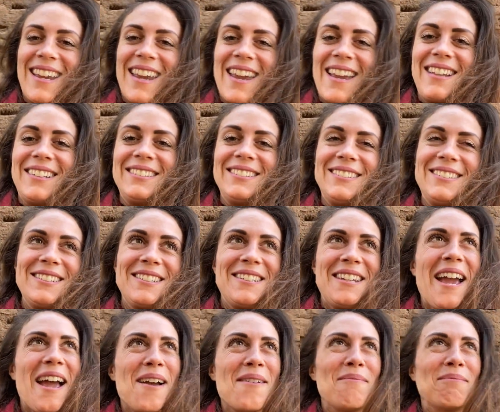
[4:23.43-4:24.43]
And
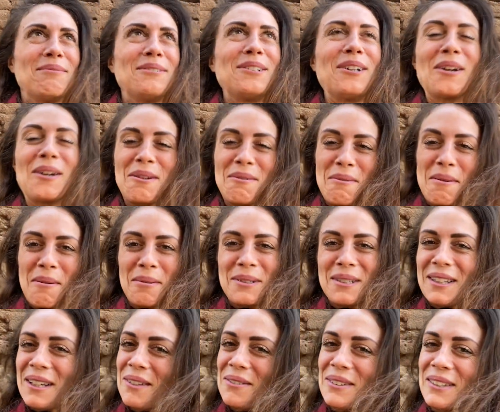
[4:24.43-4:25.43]
yeah, I'm starting to be able
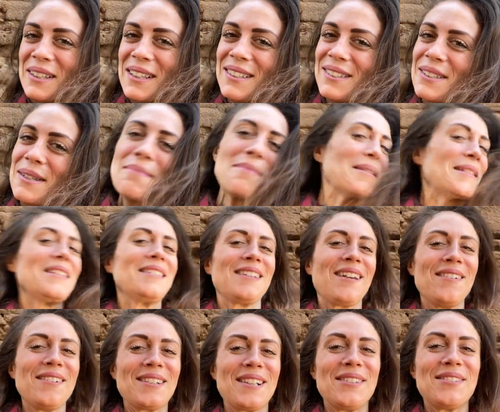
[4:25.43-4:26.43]
to like really interpret these
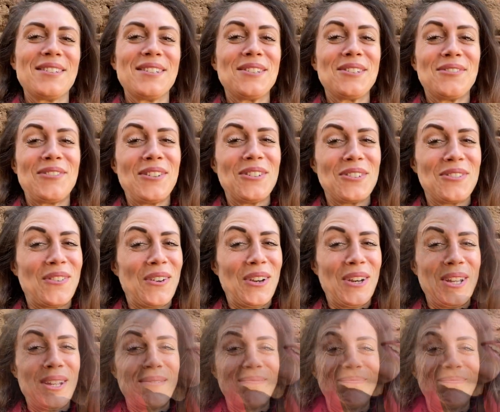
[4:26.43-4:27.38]
hieroglyphs. It feels very good.